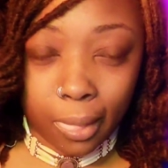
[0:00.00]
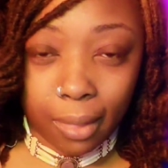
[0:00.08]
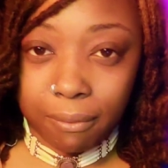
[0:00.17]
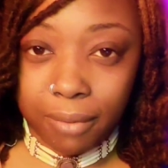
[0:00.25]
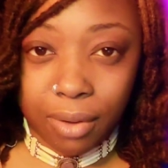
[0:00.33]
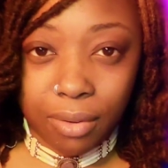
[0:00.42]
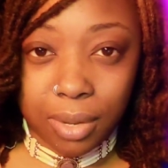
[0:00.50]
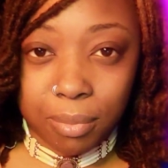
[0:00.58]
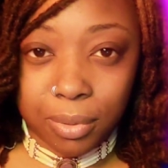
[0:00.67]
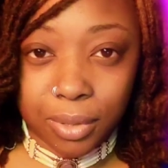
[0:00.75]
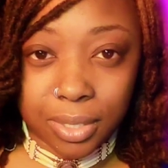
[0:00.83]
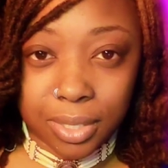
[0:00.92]
very
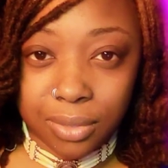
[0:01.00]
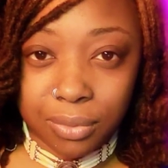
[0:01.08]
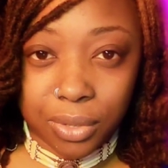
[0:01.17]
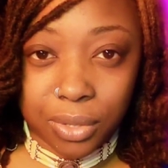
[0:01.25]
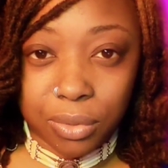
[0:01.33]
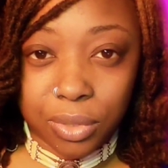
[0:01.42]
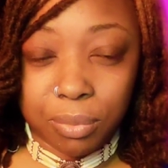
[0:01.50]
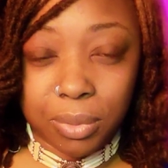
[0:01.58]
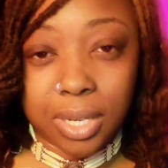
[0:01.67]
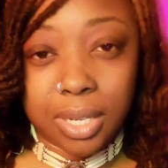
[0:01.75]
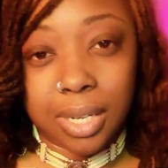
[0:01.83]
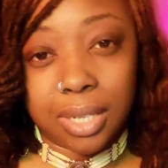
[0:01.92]
important for you to be
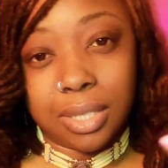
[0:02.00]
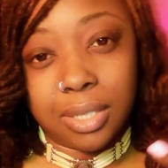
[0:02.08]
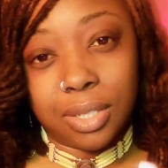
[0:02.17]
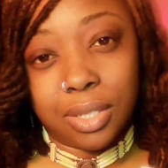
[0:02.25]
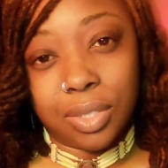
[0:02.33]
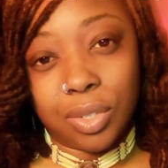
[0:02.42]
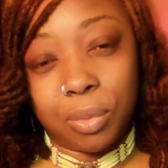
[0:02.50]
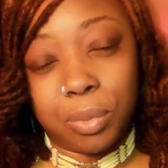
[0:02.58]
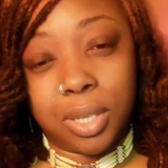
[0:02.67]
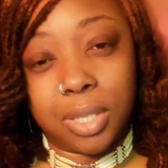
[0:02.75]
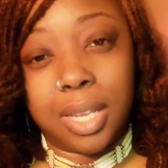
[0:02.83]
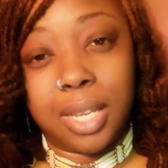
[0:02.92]
connected to your soul,
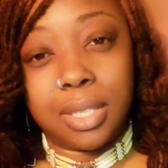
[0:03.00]
because